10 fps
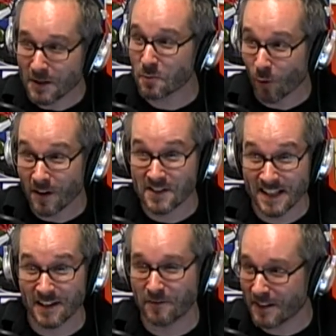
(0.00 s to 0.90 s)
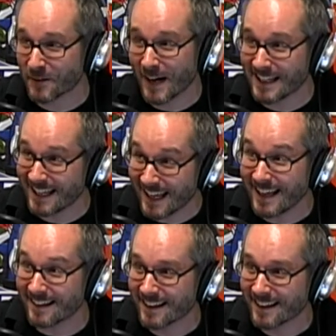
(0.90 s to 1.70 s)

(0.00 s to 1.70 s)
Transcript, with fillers: What's worse than a fifth-grade kid